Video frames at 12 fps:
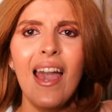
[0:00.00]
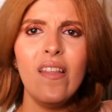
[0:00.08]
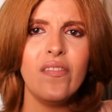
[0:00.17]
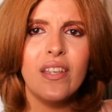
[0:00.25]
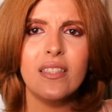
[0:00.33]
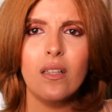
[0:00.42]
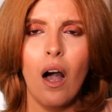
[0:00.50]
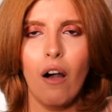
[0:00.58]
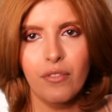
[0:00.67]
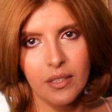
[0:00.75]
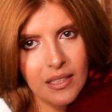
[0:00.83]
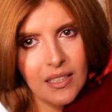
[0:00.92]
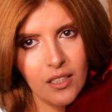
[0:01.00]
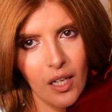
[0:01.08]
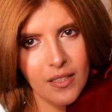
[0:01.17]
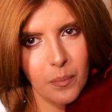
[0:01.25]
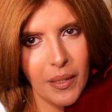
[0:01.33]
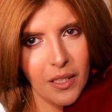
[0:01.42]
And this obviously
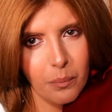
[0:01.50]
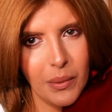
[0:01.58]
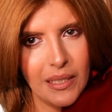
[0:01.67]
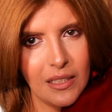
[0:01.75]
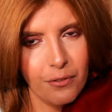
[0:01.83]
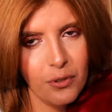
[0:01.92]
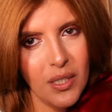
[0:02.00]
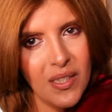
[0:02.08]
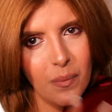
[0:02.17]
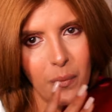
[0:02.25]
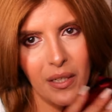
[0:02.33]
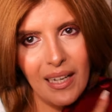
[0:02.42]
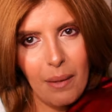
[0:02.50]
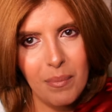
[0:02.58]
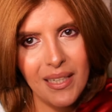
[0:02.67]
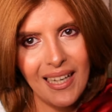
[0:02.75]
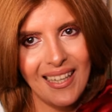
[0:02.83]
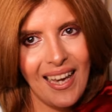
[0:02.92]
does make a big difference, but I
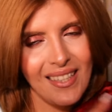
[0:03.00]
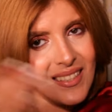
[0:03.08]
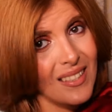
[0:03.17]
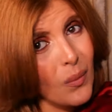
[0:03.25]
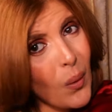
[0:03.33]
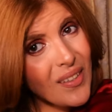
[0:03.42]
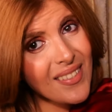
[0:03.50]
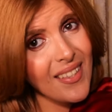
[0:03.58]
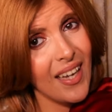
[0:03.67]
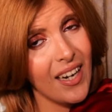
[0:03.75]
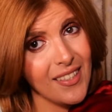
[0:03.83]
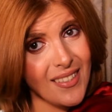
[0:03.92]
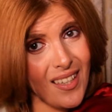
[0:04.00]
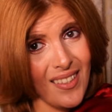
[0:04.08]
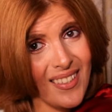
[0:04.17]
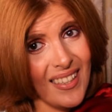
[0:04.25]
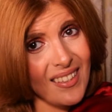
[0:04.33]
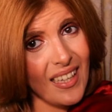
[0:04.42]
mean, I guess once the hair
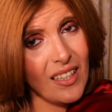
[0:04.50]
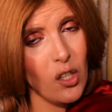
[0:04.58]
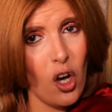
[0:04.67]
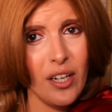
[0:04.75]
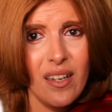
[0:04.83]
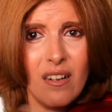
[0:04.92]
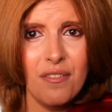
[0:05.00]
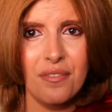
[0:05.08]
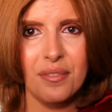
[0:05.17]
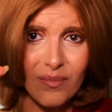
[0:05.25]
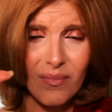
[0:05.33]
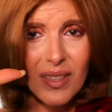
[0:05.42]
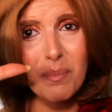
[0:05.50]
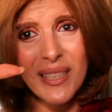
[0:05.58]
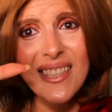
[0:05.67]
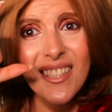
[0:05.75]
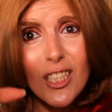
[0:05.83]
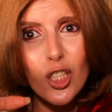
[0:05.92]
does get like long enough but
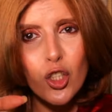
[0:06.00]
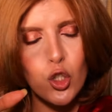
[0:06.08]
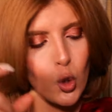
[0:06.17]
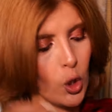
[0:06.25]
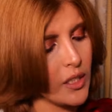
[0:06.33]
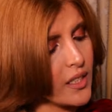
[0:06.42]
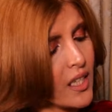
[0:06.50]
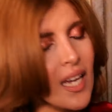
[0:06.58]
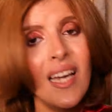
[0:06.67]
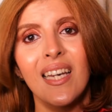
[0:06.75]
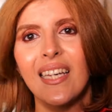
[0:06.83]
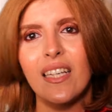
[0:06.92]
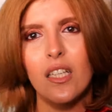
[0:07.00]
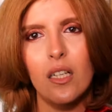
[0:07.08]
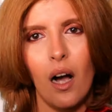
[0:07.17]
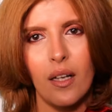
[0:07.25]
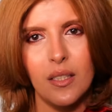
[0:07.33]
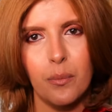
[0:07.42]
it's still short, it can
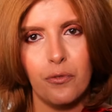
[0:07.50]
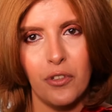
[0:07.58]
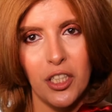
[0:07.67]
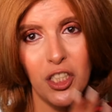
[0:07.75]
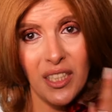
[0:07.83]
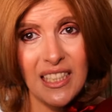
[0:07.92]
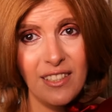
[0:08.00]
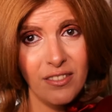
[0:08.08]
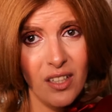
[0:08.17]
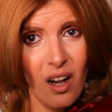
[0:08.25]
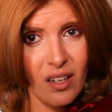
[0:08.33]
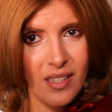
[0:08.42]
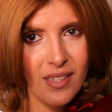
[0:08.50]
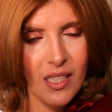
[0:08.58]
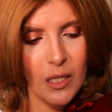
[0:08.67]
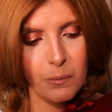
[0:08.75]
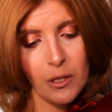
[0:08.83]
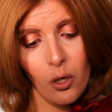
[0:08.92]
cause some friction even on a
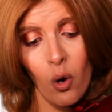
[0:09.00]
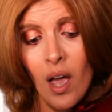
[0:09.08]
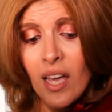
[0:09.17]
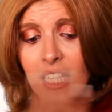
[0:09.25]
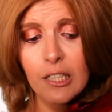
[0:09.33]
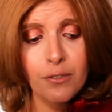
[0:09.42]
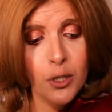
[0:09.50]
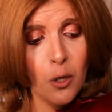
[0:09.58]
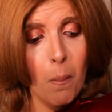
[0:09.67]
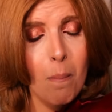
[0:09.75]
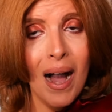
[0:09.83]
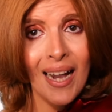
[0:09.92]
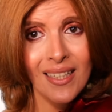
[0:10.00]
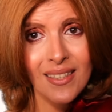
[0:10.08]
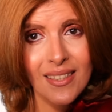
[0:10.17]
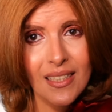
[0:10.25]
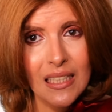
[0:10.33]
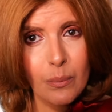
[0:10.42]
silk pillow. If you don't mind
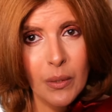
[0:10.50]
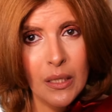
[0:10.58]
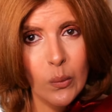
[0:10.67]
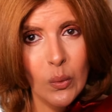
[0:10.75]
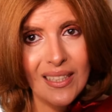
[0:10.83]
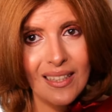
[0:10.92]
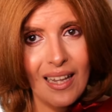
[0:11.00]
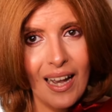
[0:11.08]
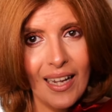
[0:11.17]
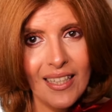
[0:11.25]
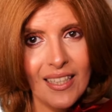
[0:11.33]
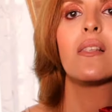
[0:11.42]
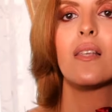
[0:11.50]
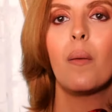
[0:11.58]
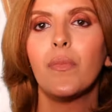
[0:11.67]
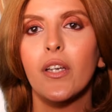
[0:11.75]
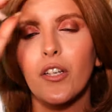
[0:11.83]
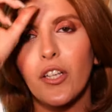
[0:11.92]
sleeping with like
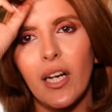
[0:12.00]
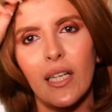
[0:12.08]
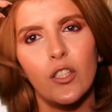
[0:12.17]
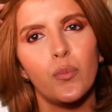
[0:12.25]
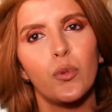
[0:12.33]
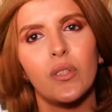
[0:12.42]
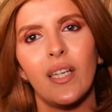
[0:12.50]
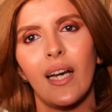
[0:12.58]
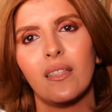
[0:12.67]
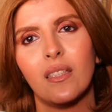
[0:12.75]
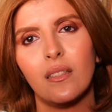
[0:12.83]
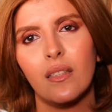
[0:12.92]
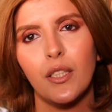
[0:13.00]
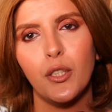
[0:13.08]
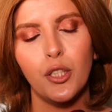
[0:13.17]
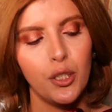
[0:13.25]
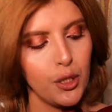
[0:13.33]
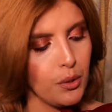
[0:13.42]
something on your head to protect it, then
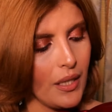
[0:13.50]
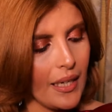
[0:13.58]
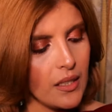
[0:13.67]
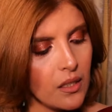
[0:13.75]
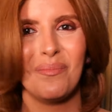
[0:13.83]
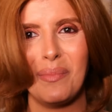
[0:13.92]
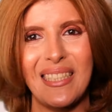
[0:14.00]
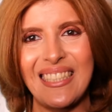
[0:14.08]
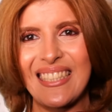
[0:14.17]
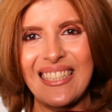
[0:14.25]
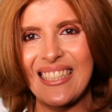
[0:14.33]
you can do that, but